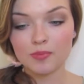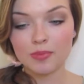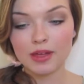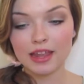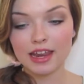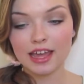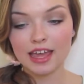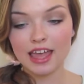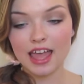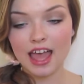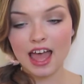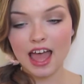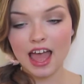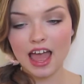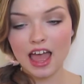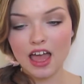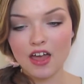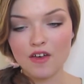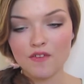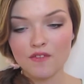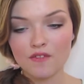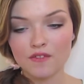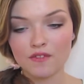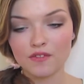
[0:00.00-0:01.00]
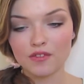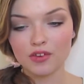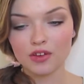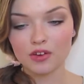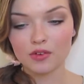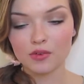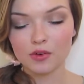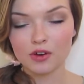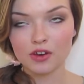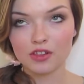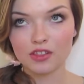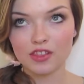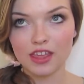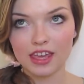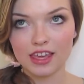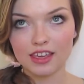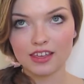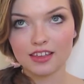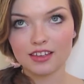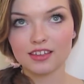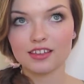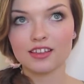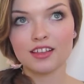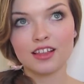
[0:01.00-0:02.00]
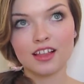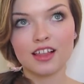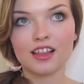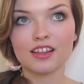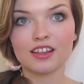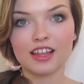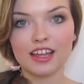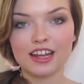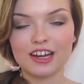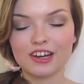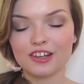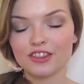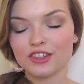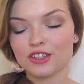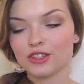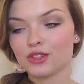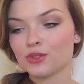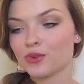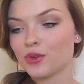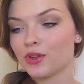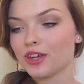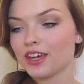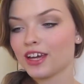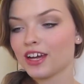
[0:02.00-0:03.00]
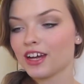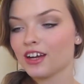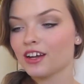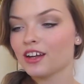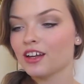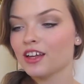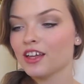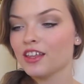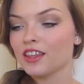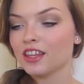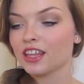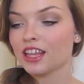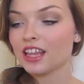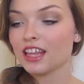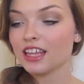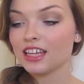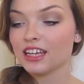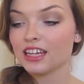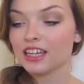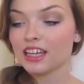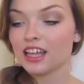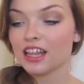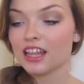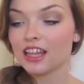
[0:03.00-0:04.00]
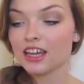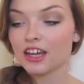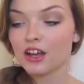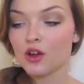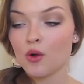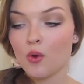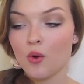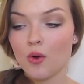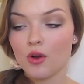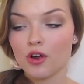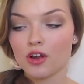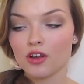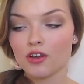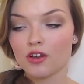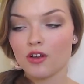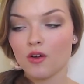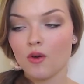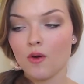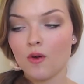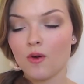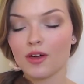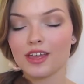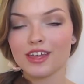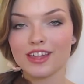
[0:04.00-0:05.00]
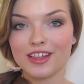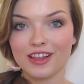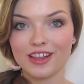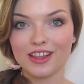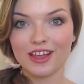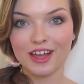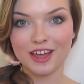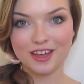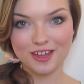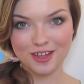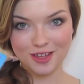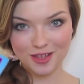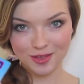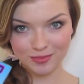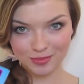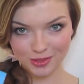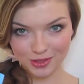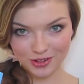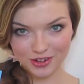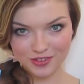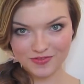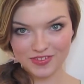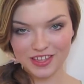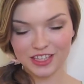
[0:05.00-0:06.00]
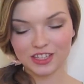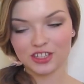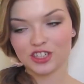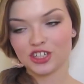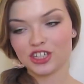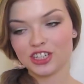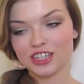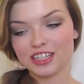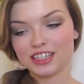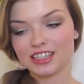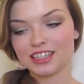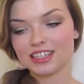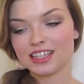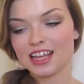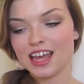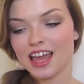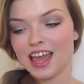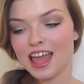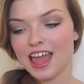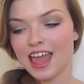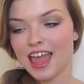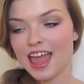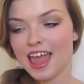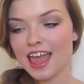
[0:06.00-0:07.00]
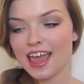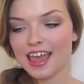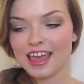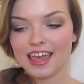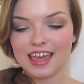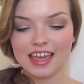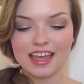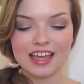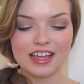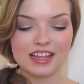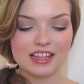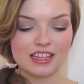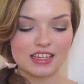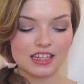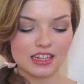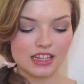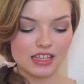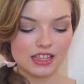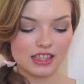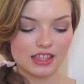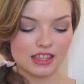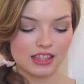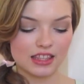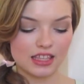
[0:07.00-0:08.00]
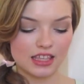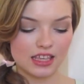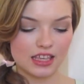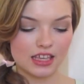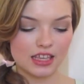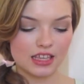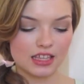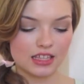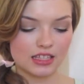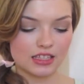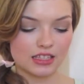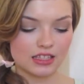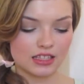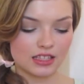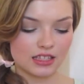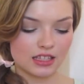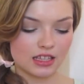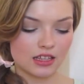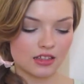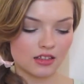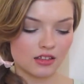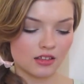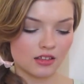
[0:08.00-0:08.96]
but I have like later in the school year clean and clear or oil absorbing sheets and these